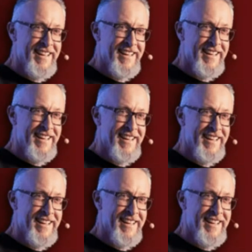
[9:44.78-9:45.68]

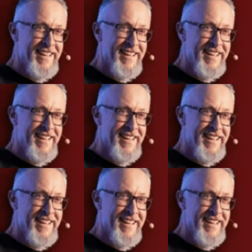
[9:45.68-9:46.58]

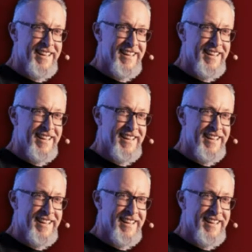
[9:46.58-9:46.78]
No words are spoken by the person on screen.